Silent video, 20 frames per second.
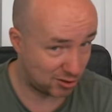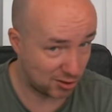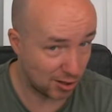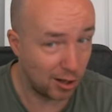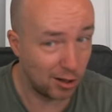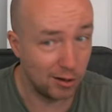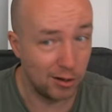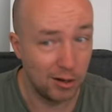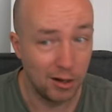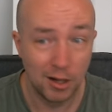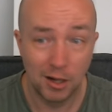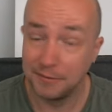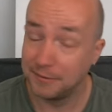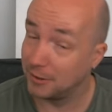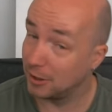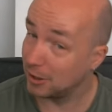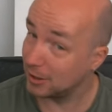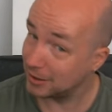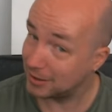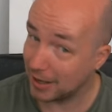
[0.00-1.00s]
solid.
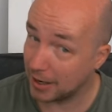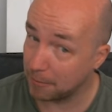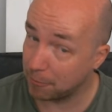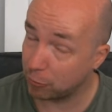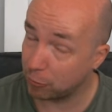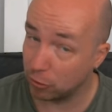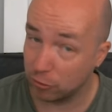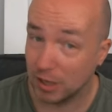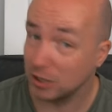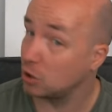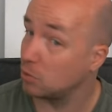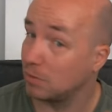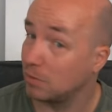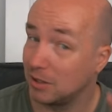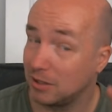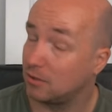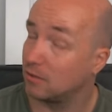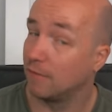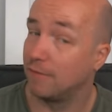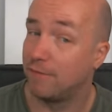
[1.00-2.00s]
Not a ton of progression,
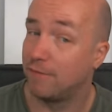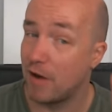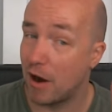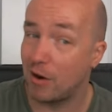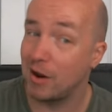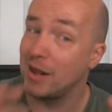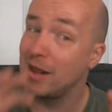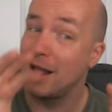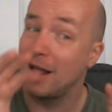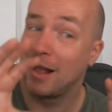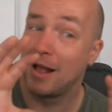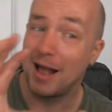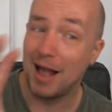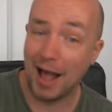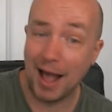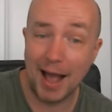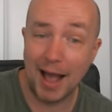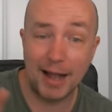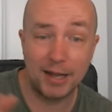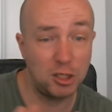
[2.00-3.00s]
but this is a very
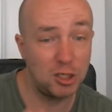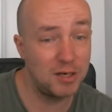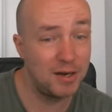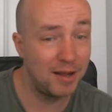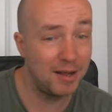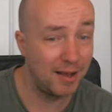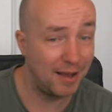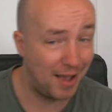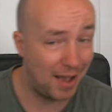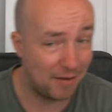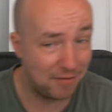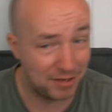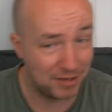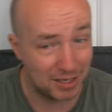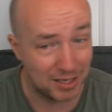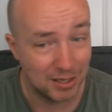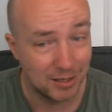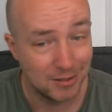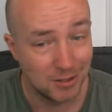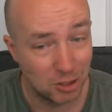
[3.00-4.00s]

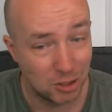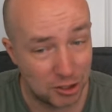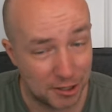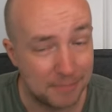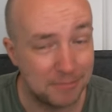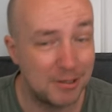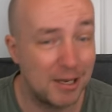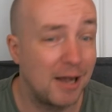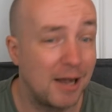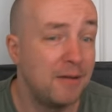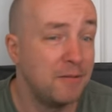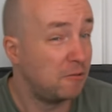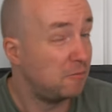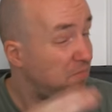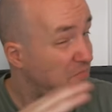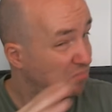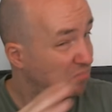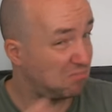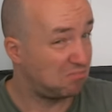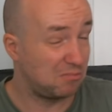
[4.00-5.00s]
action-heavy chapter.
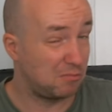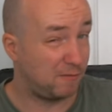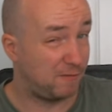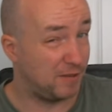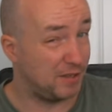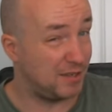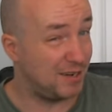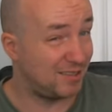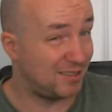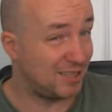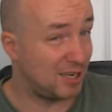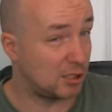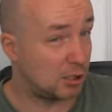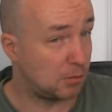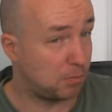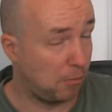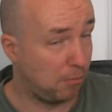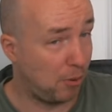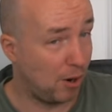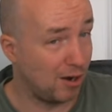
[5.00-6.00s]
Vanessa
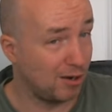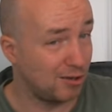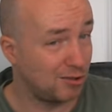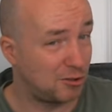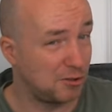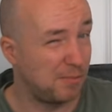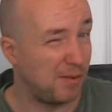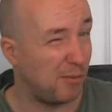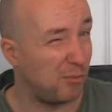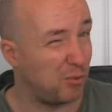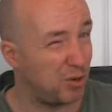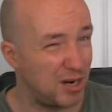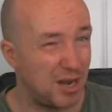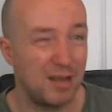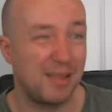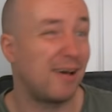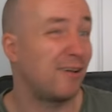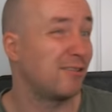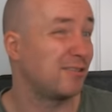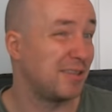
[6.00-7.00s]
gets proposed to, but we
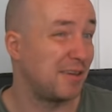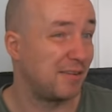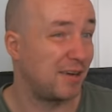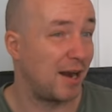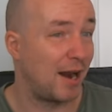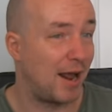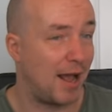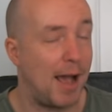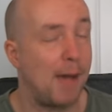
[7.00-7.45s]
know that was never going to